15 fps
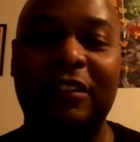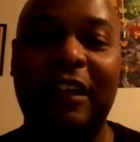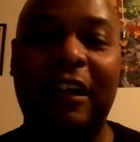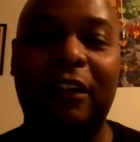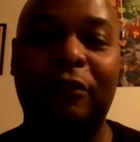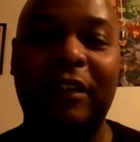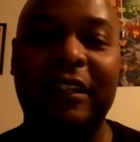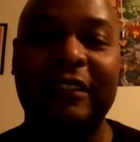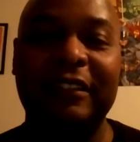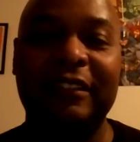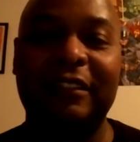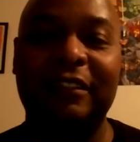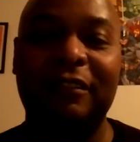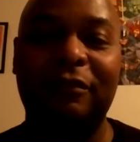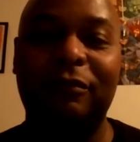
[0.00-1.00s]

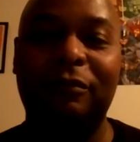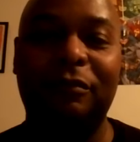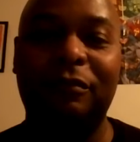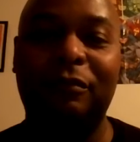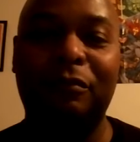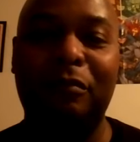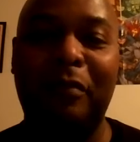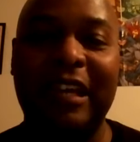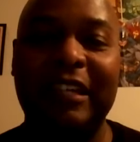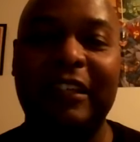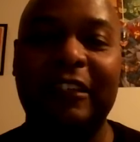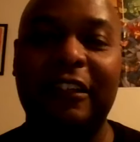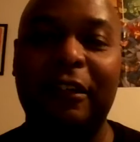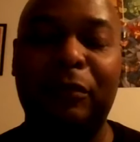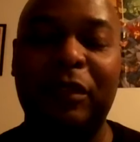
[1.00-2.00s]
always manning
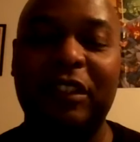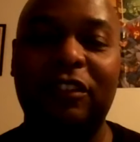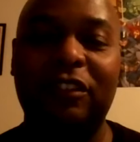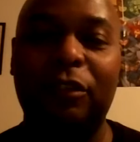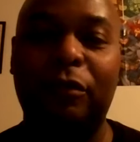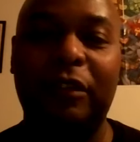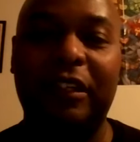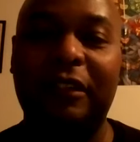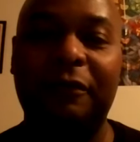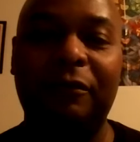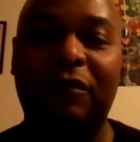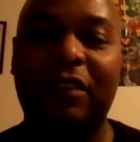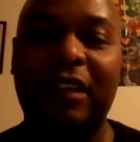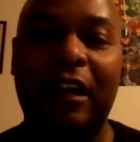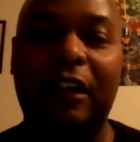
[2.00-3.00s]
up and doing
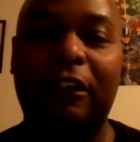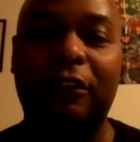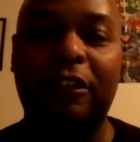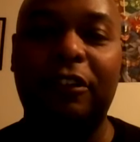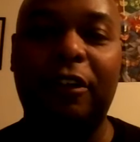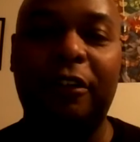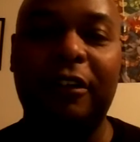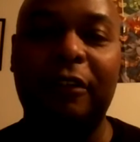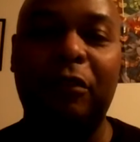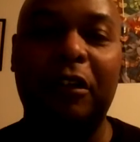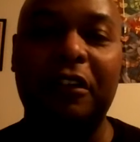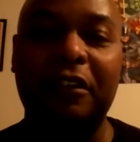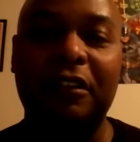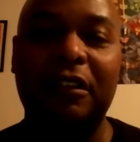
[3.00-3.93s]
all the dirty work.